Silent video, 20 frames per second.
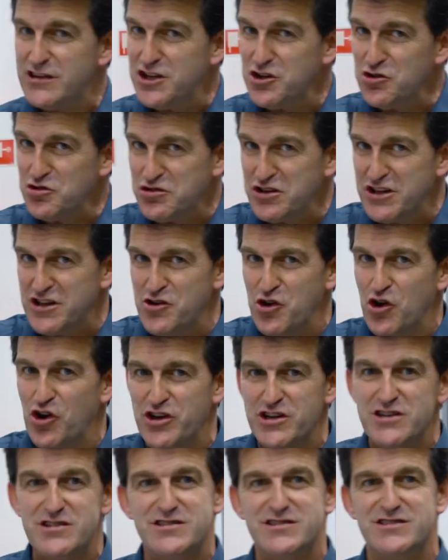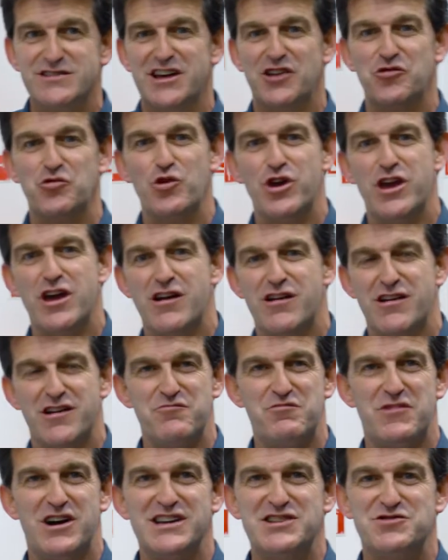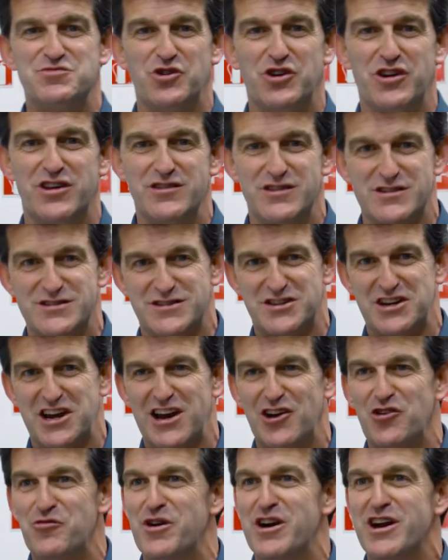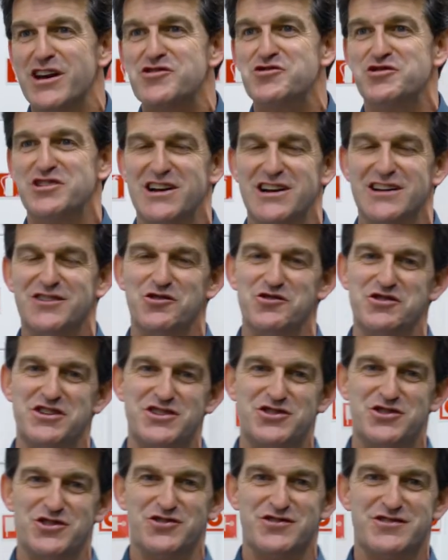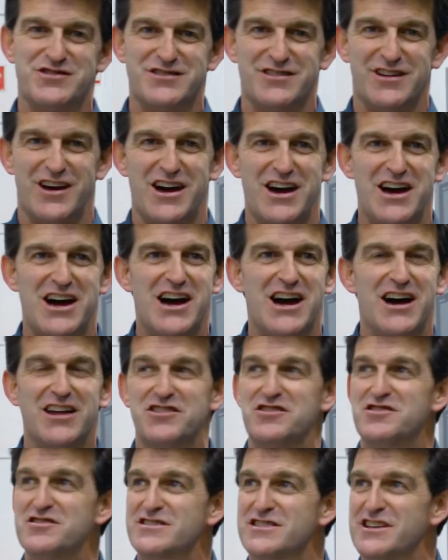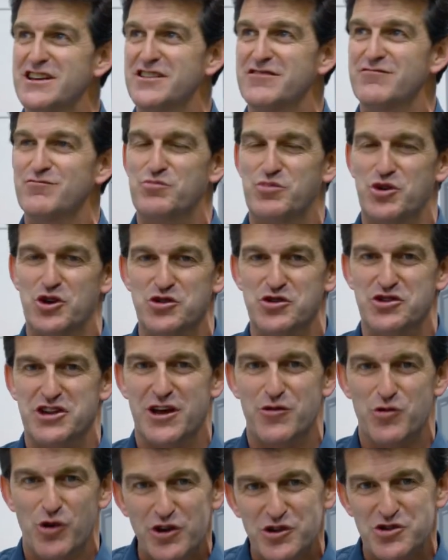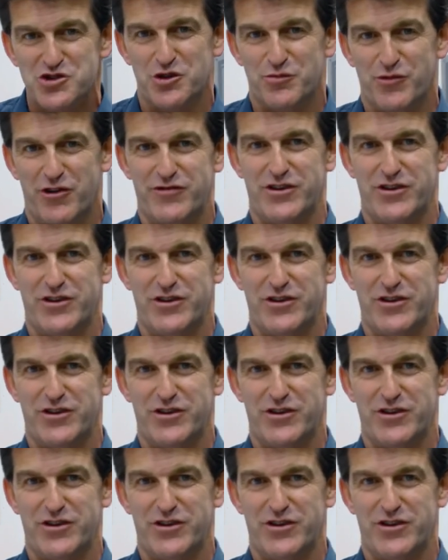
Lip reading: due to the noise, that we are in much more industrial operational conditions. This is the prototype workshop of